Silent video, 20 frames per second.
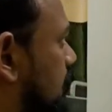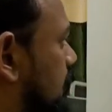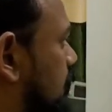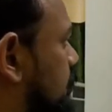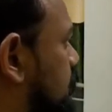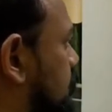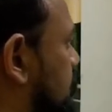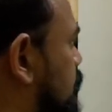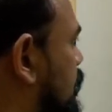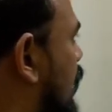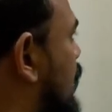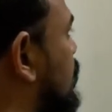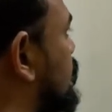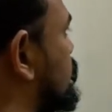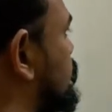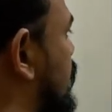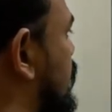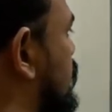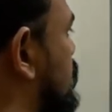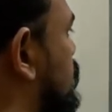a
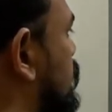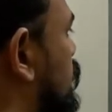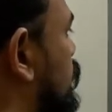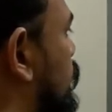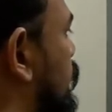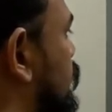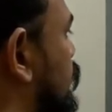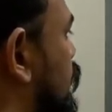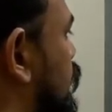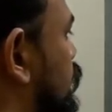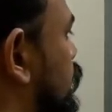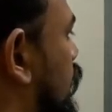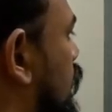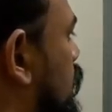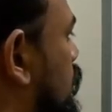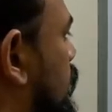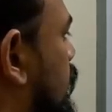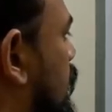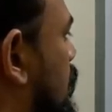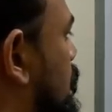random variable which is
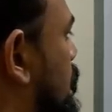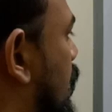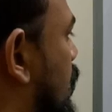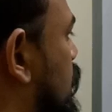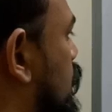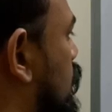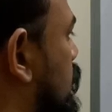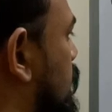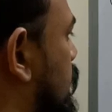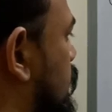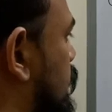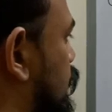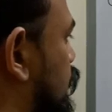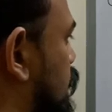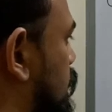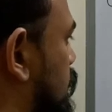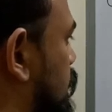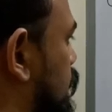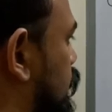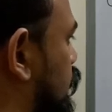following a binomial
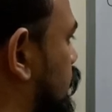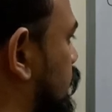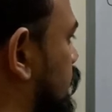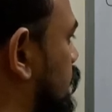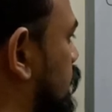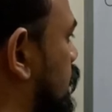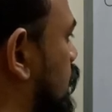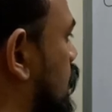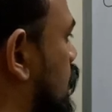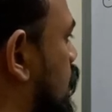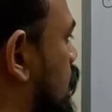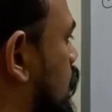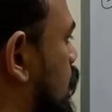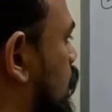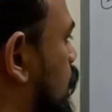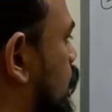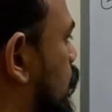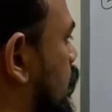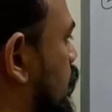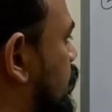distribution
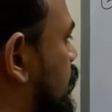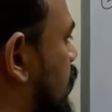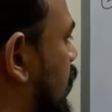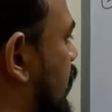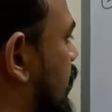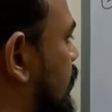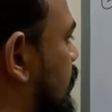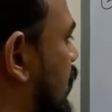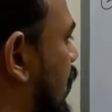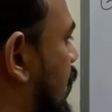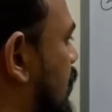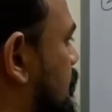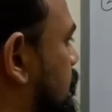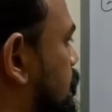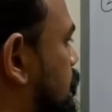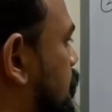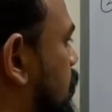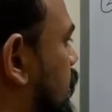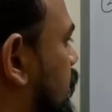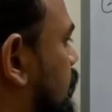with n
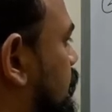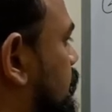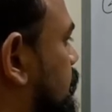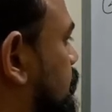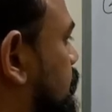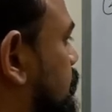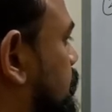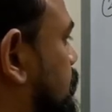and p